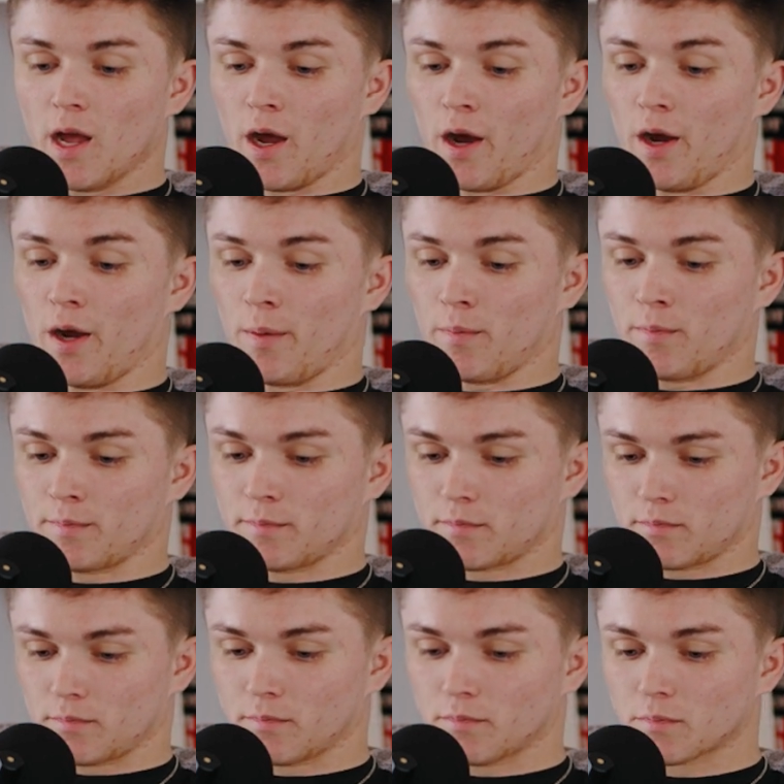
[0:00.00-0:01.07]

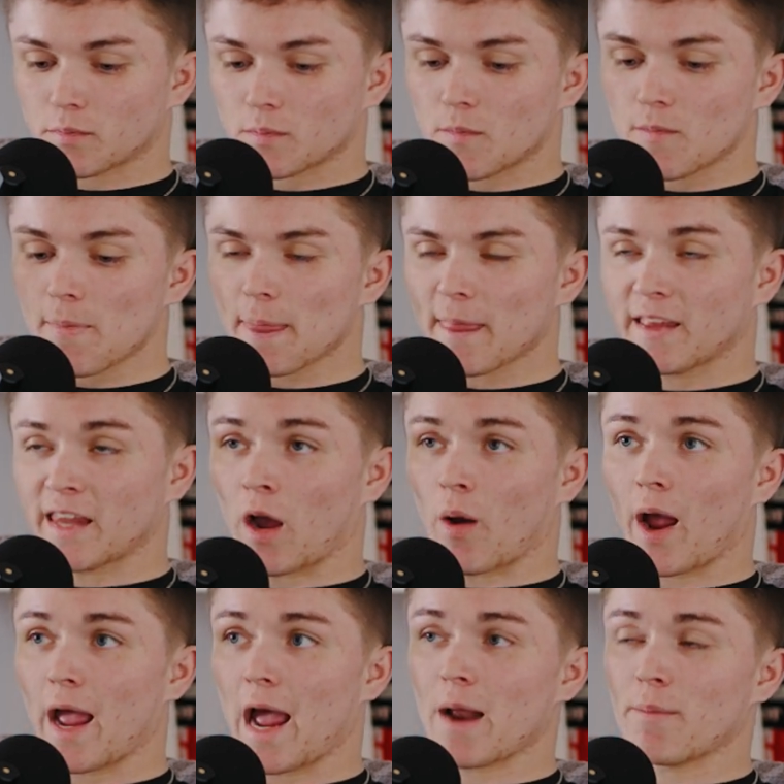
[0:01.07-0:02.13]
Now,
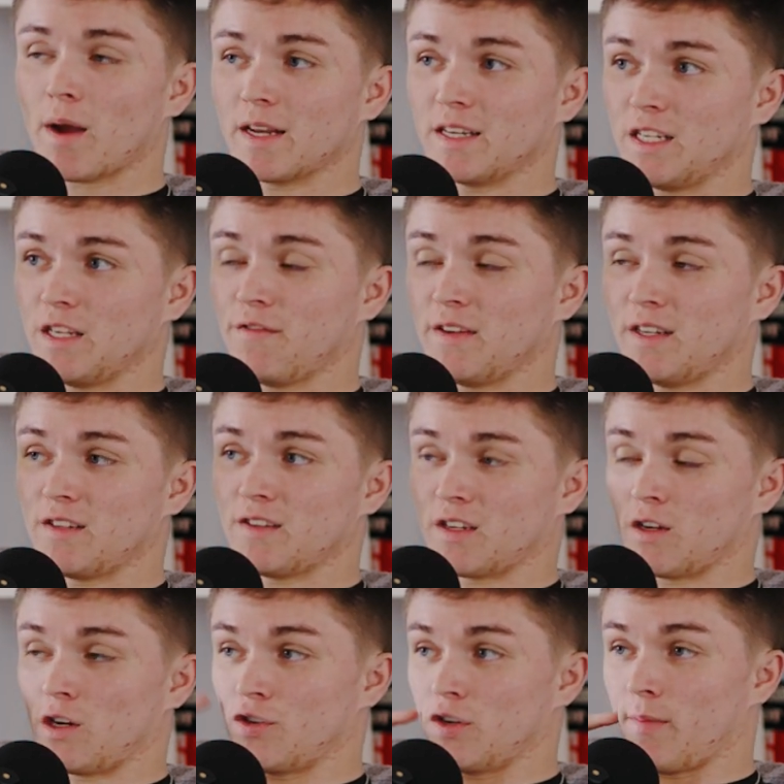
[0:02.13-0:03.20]
I had my
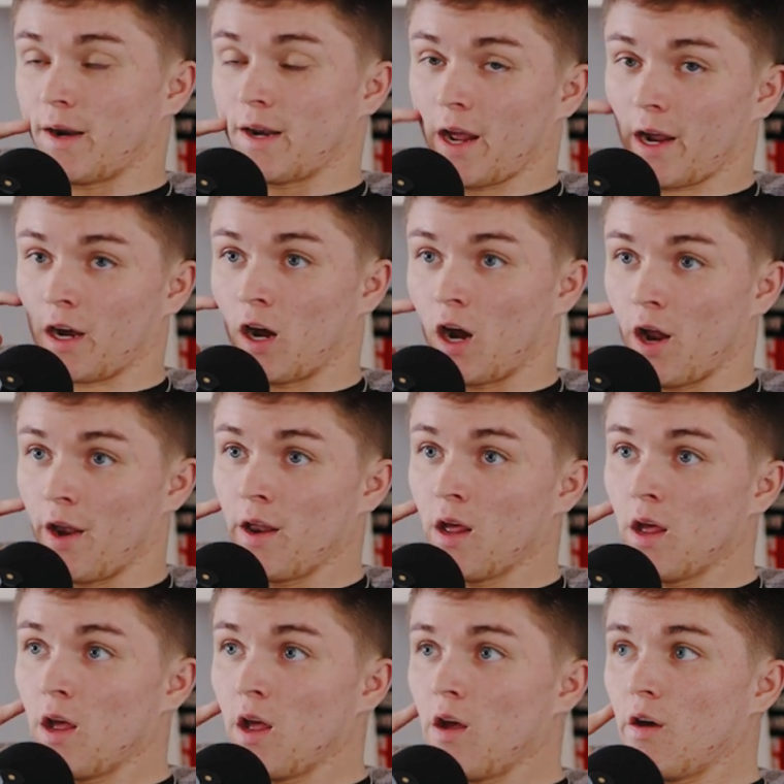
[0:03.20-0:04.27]
D5600, my Nikon,
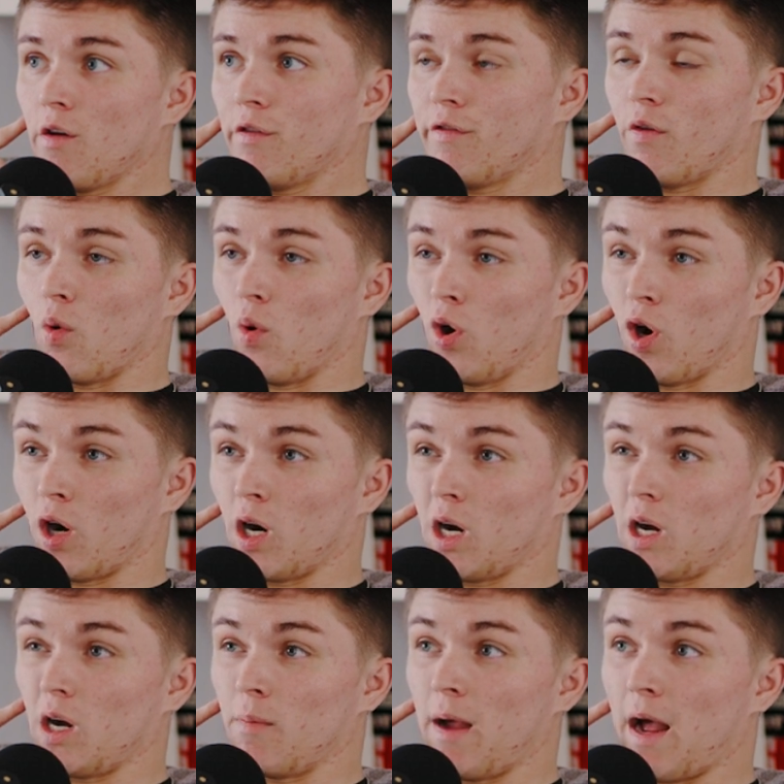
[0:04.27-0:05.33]
for
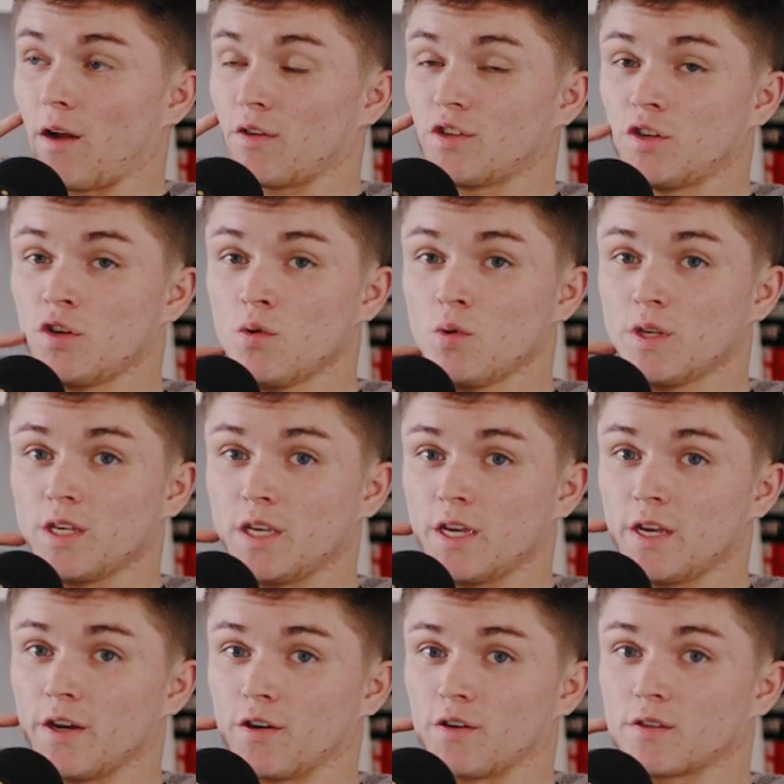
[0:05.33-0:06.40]
about 2
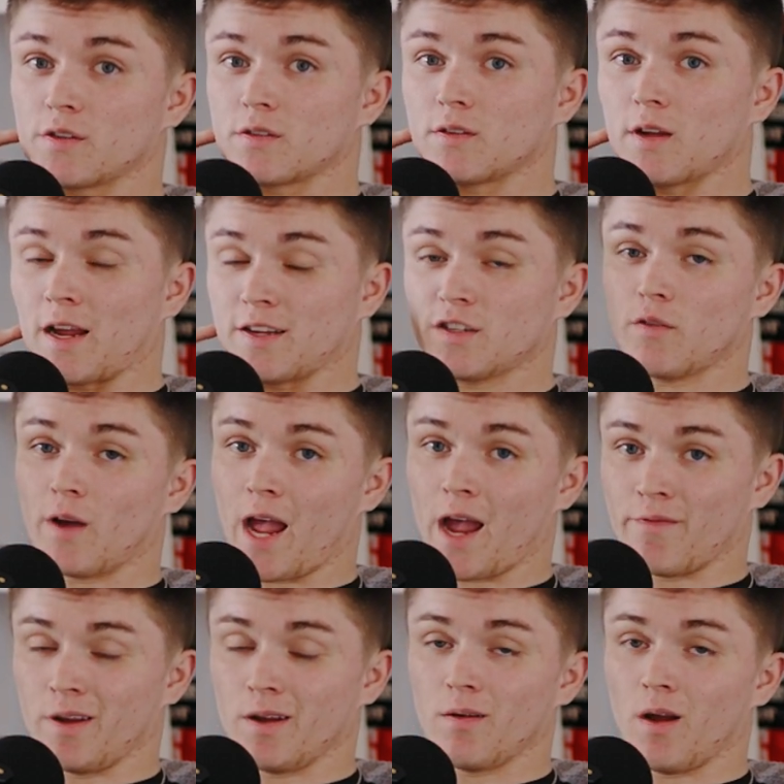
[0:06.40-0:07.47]
years. I still
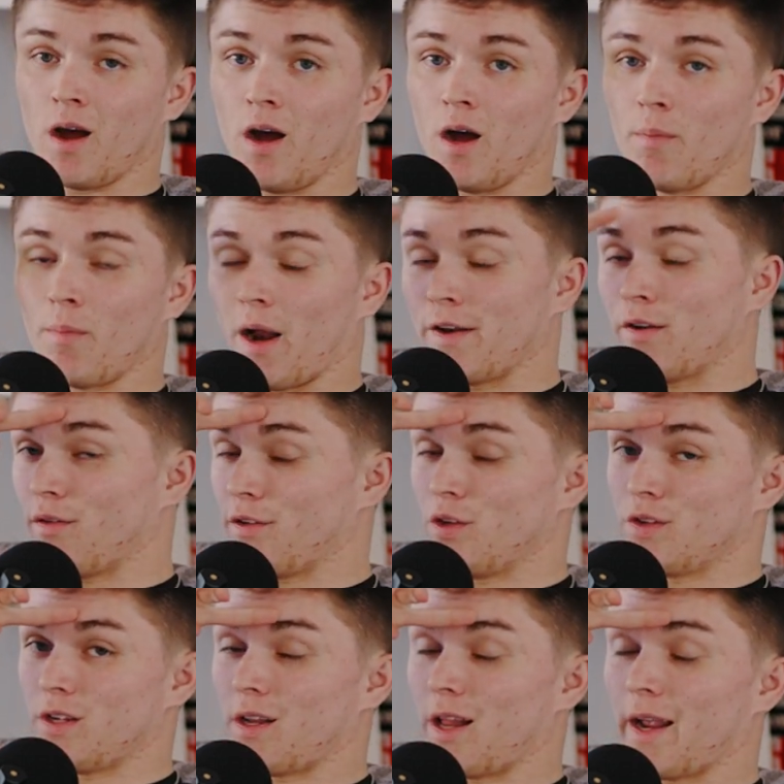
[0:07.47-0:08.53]
have it, but I don't
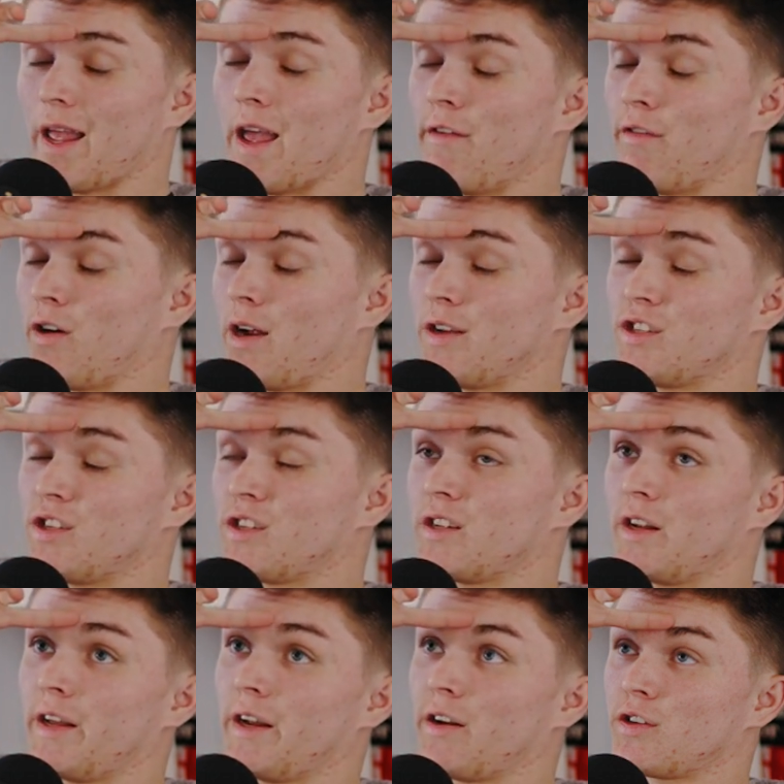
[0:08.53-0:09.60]
use it like ever. It's just
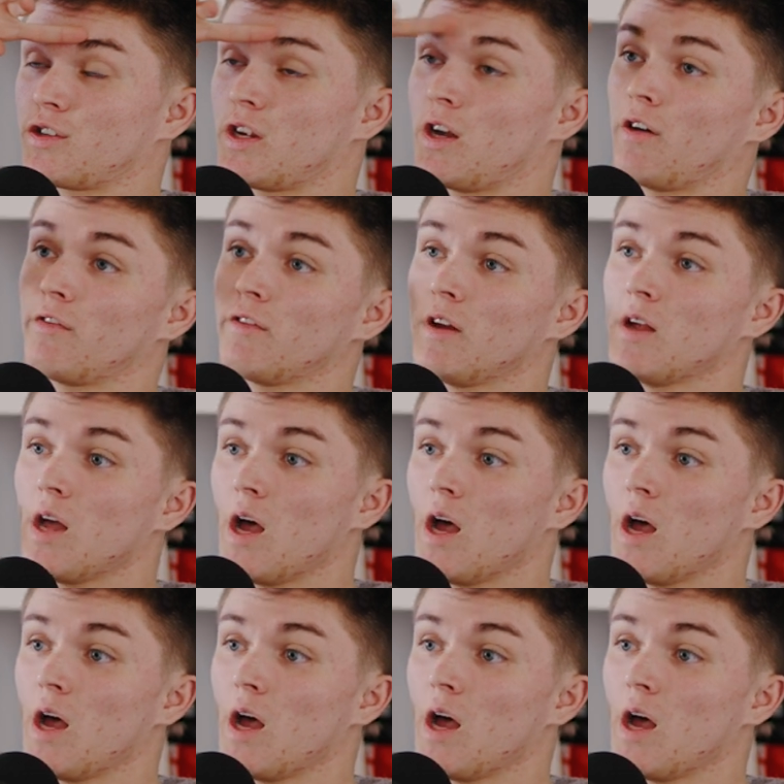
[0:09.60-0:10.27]
sitting on a shelf.